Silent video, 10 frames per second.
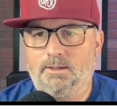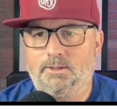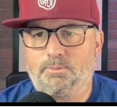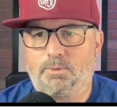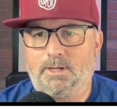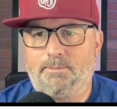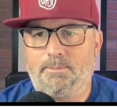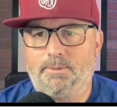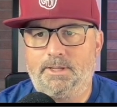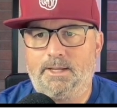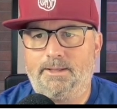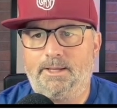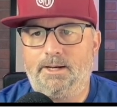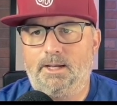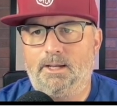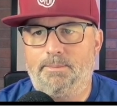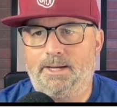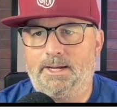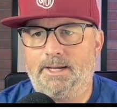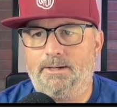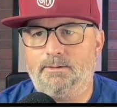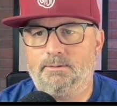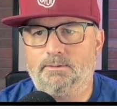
It's probably, and then a bad.